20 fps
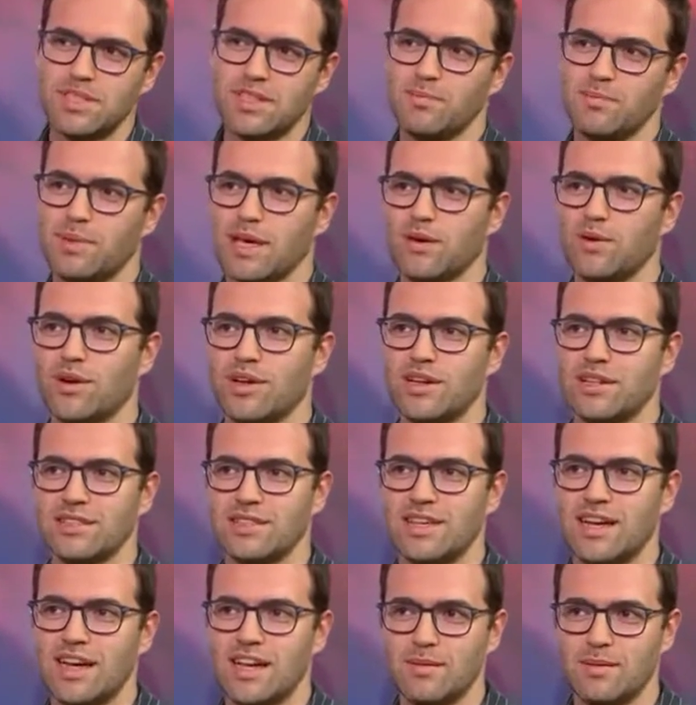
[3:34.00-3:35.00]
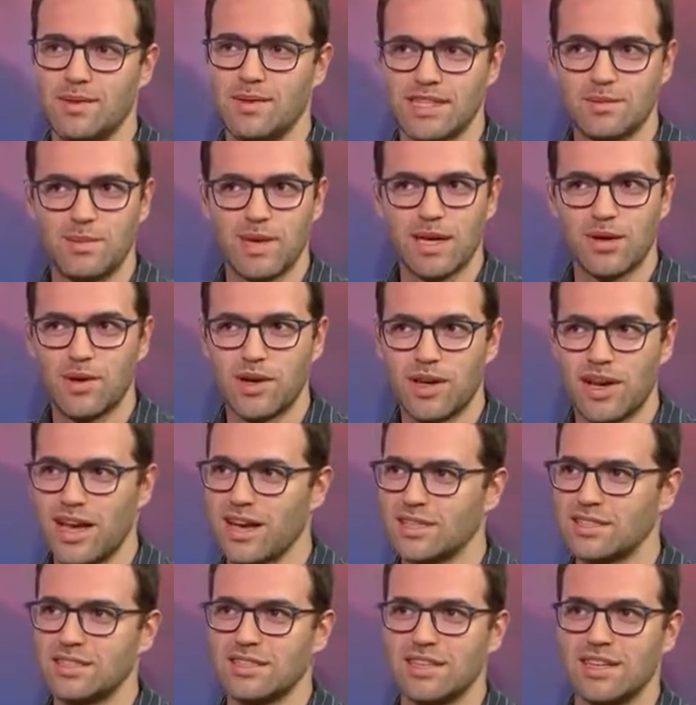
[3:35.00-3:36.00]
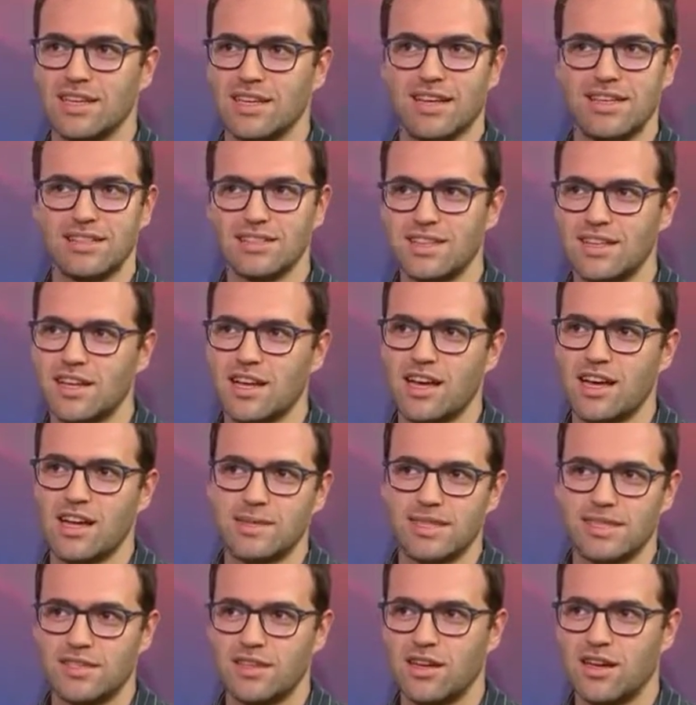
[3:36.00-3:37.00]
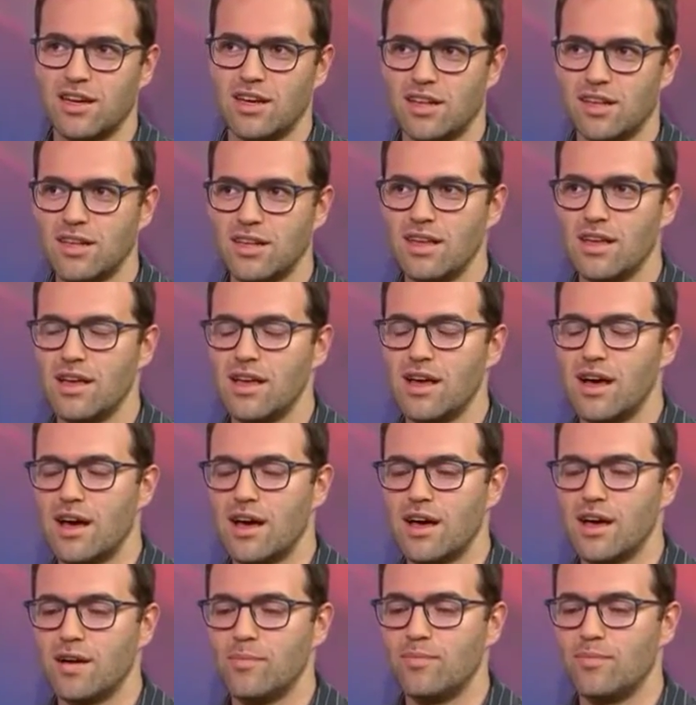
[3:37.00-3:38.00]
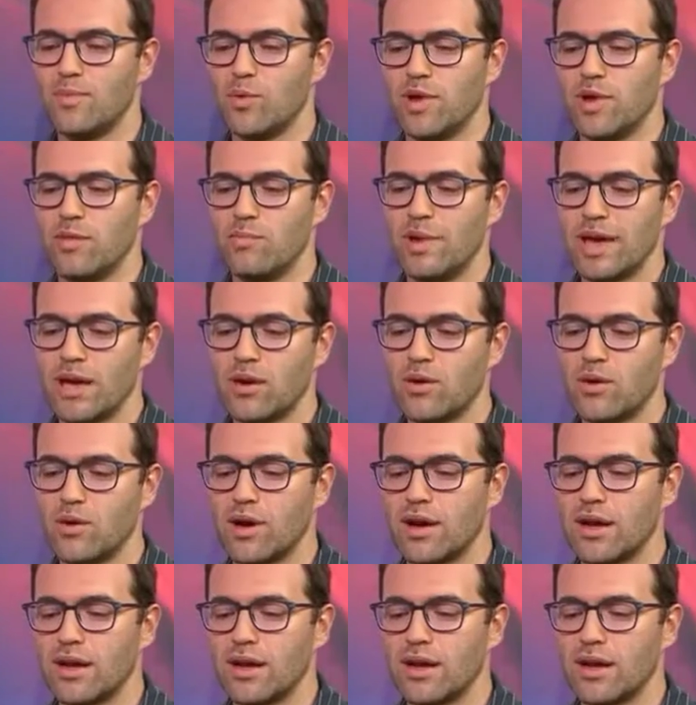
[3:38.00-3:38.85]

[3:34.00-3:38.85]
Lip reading: that Bitcoin is anonymous. Bitcoin actually isn't anonymous at all. With Bitcoin...